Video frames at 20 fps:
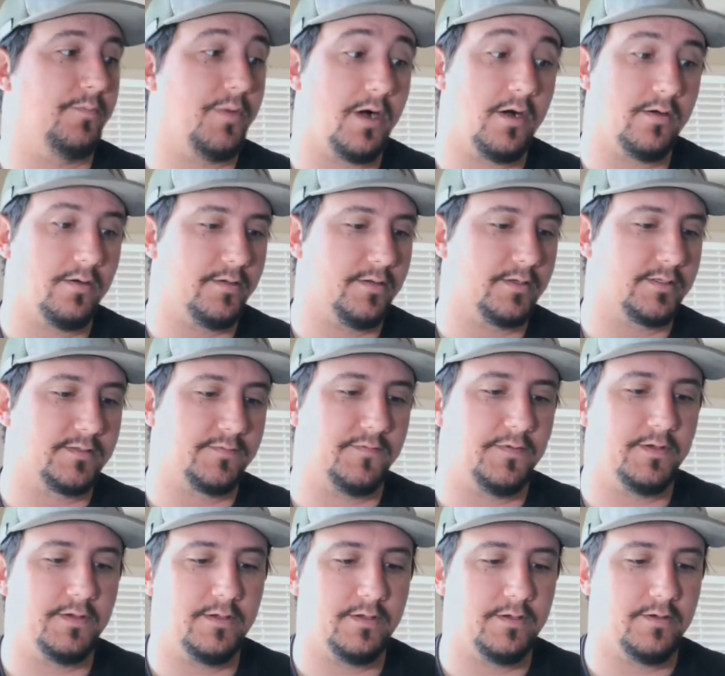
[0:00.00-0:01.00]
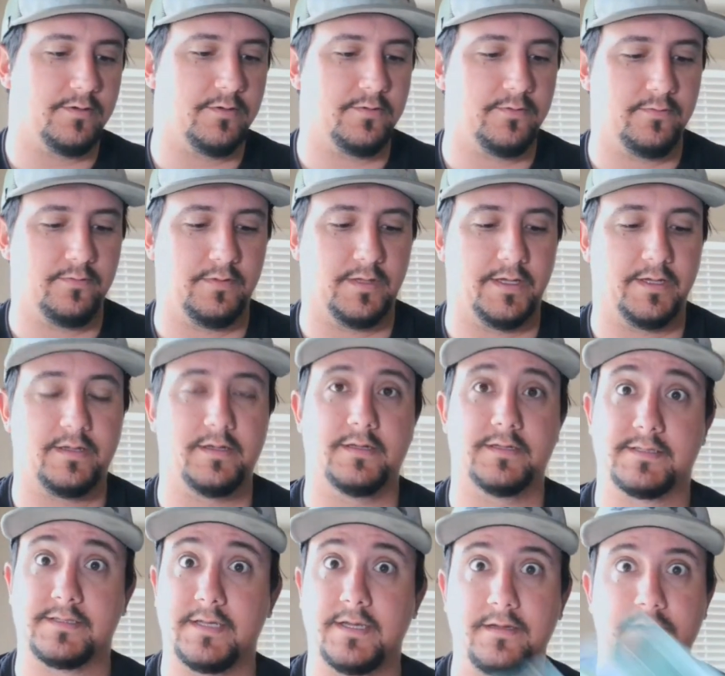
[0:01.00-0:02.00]
Pollinux video, like a
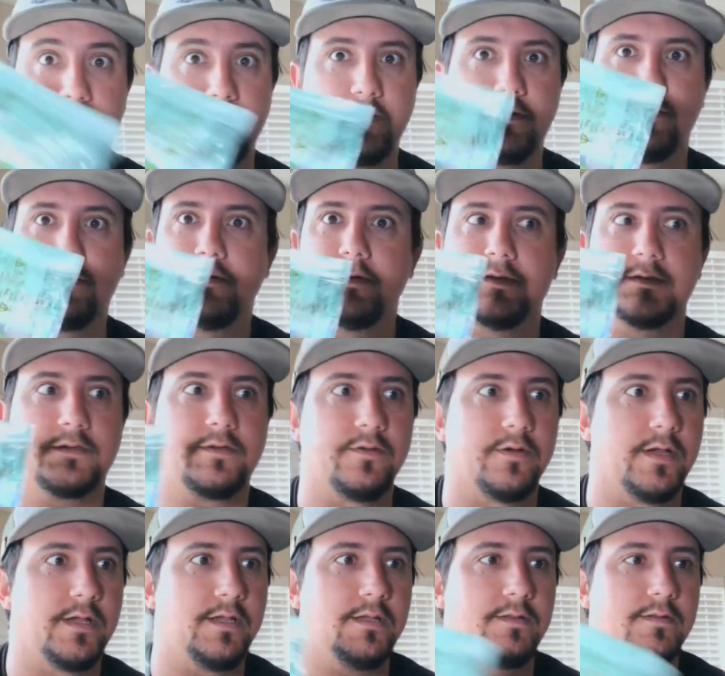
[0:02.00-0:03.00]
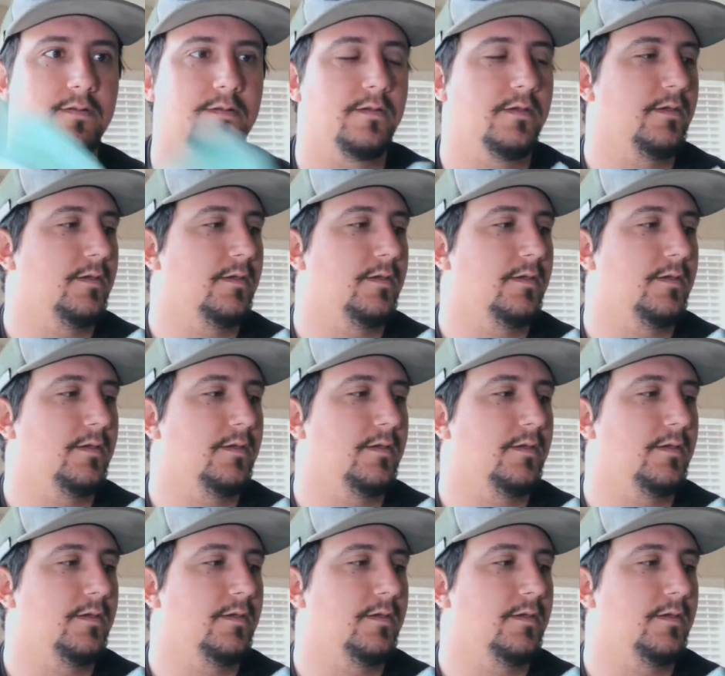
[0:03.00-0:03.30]
Senko is great.